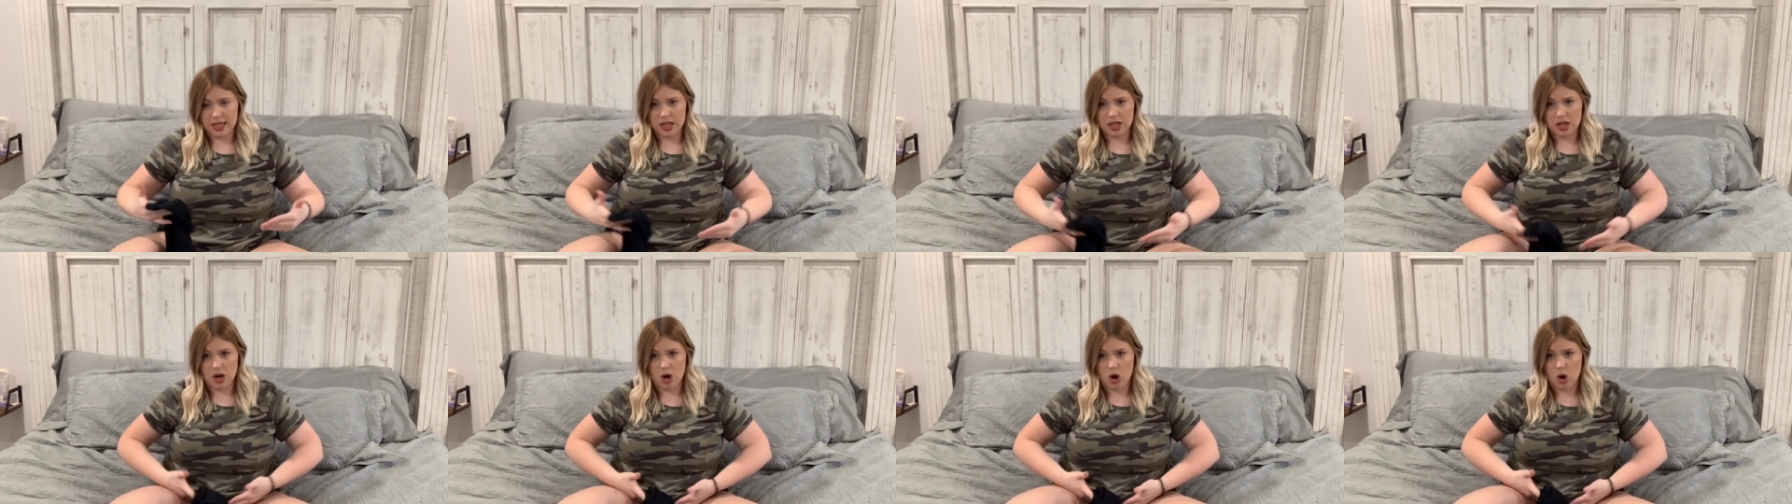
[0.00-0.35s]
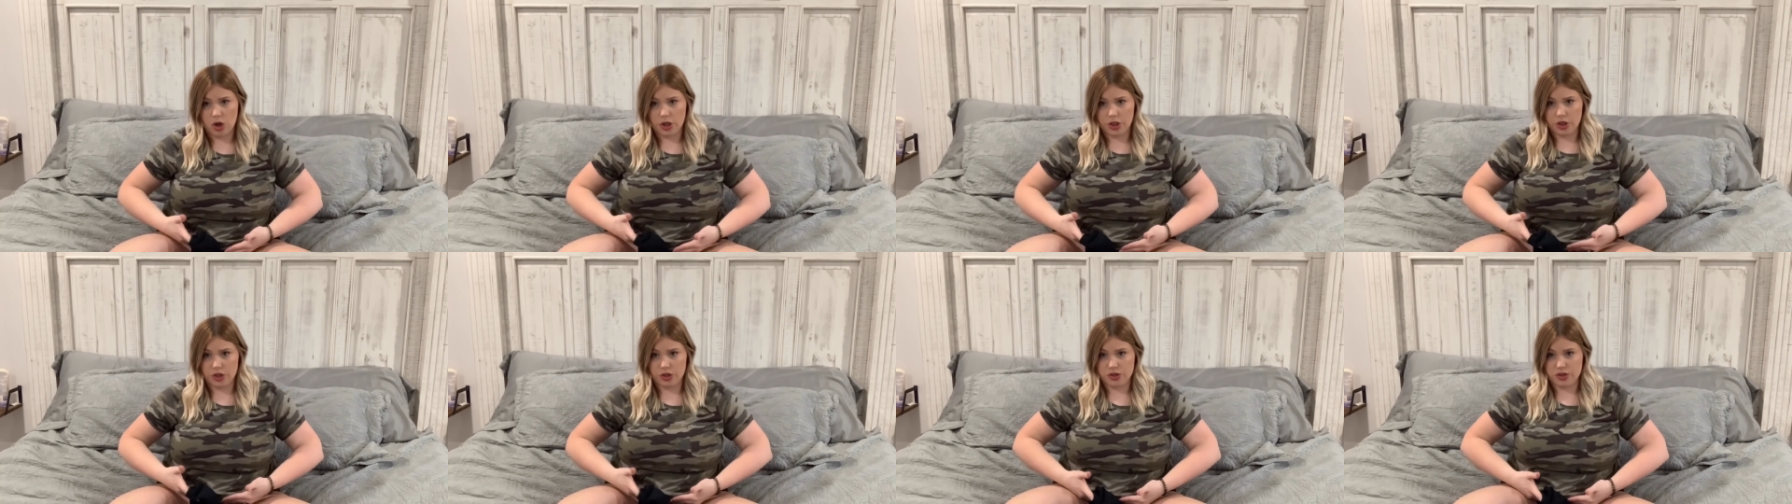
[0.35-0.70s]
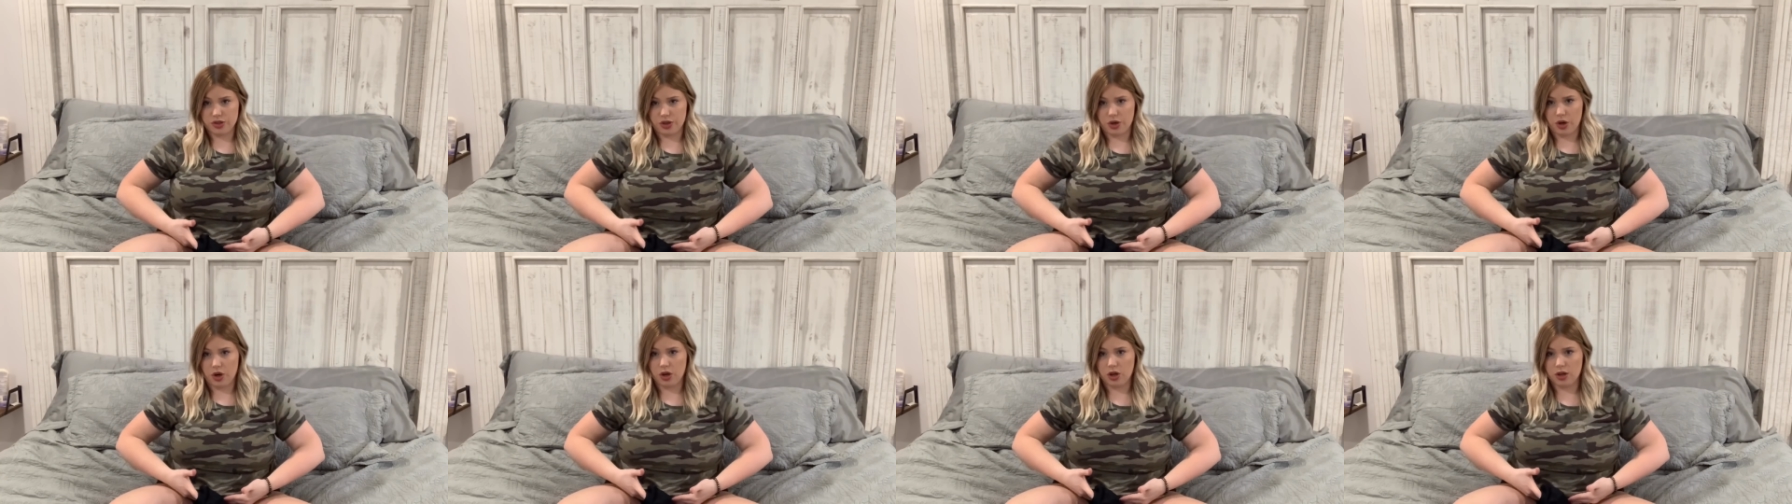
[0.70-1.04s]
on your
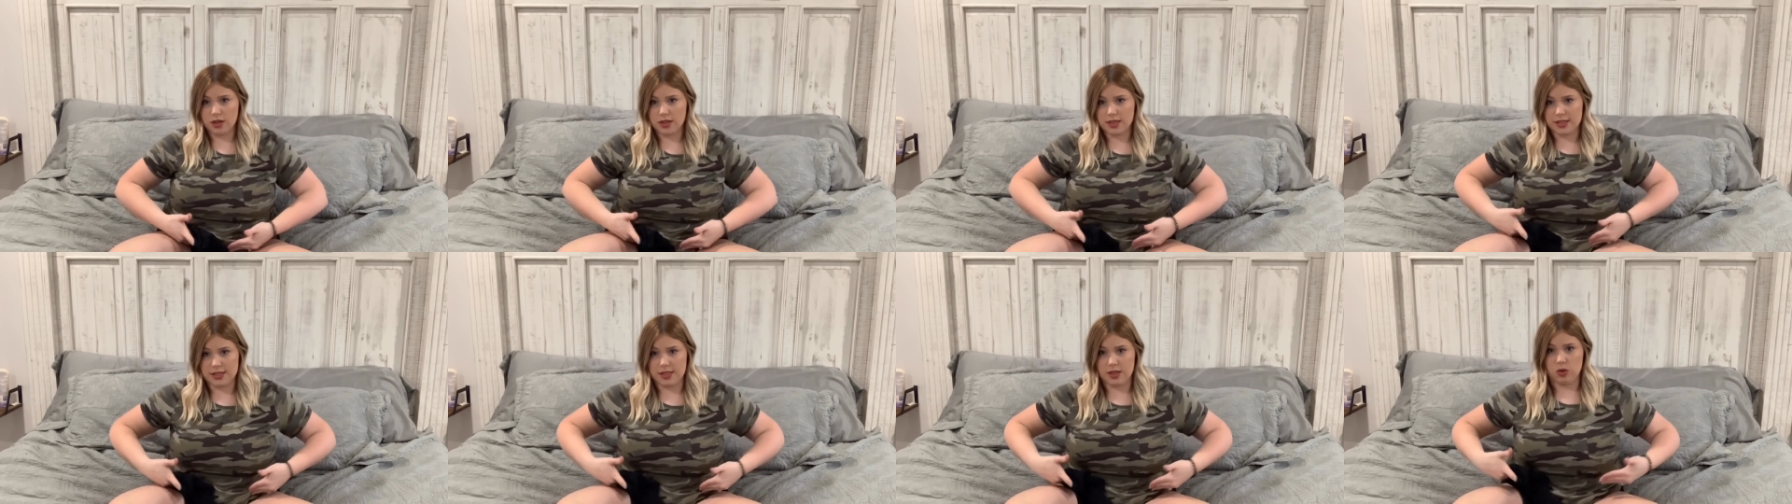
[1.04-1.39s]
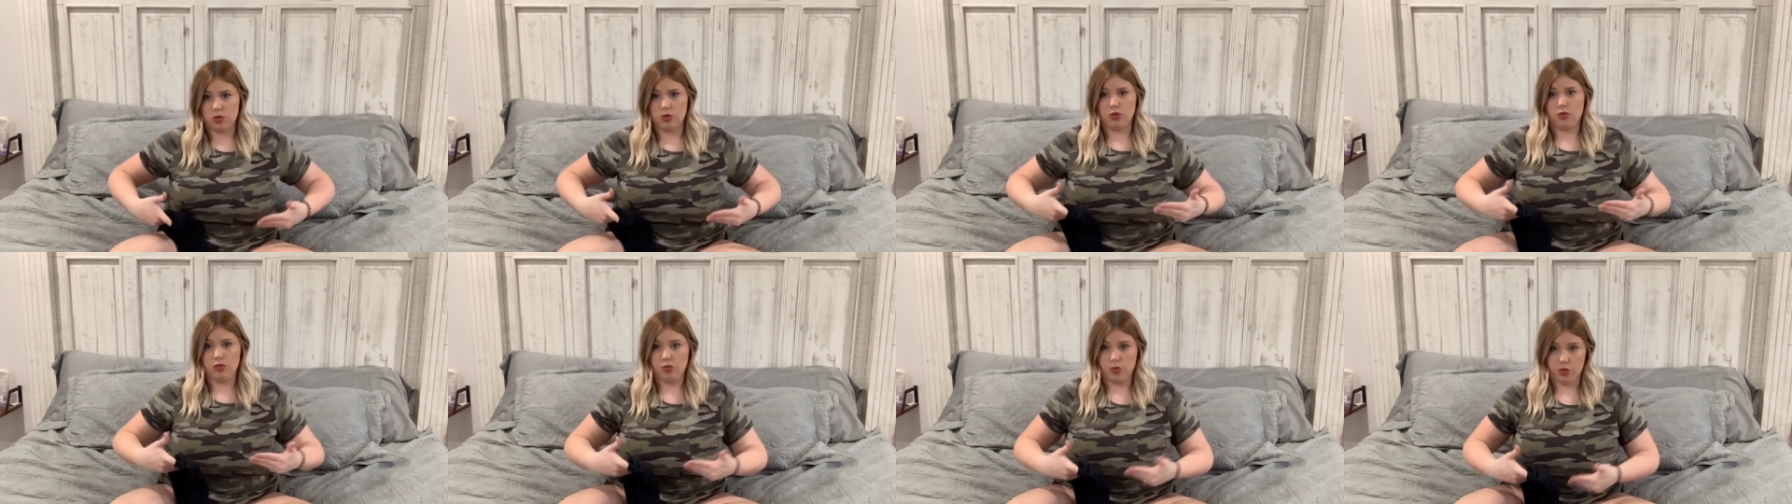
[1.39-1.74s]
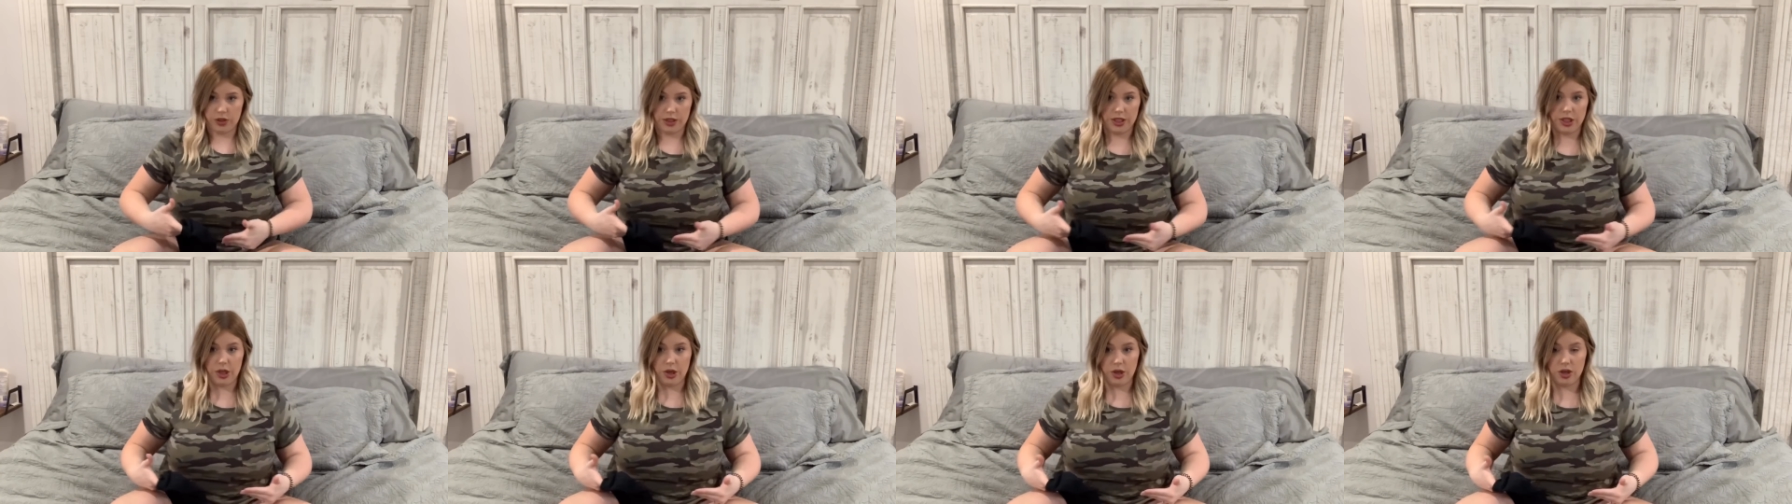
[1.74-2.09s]
scar because it'll
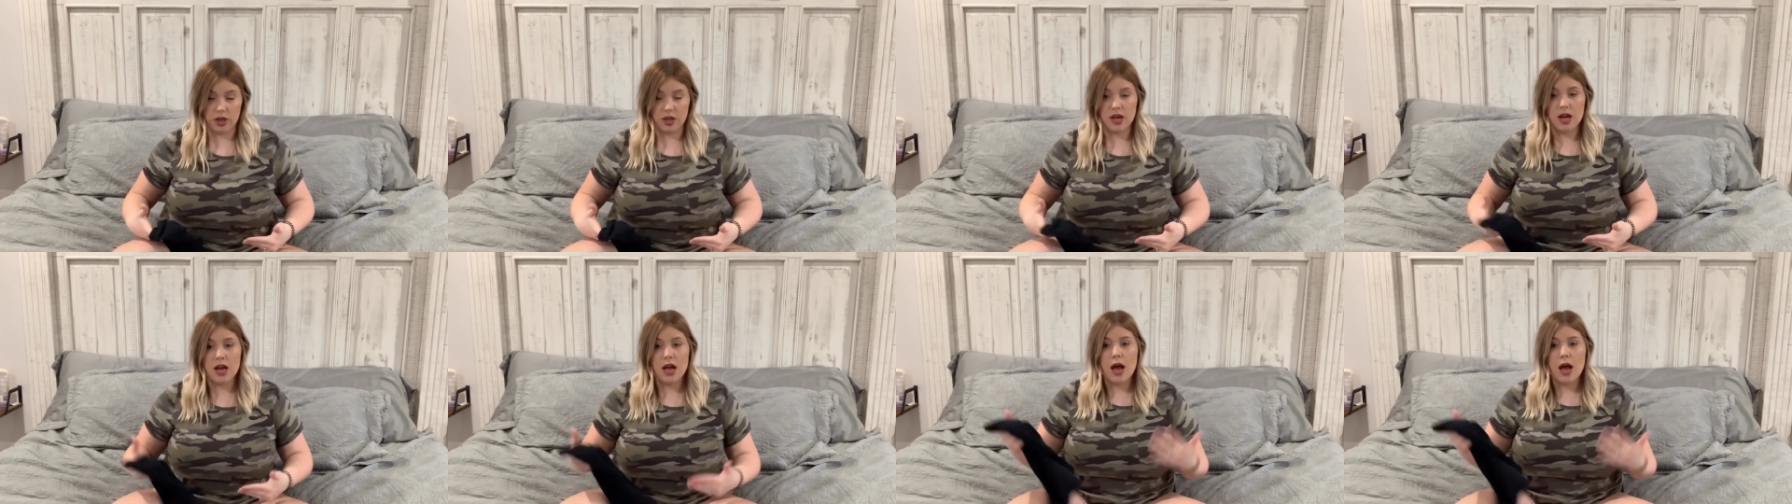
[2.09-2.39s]
really hurt.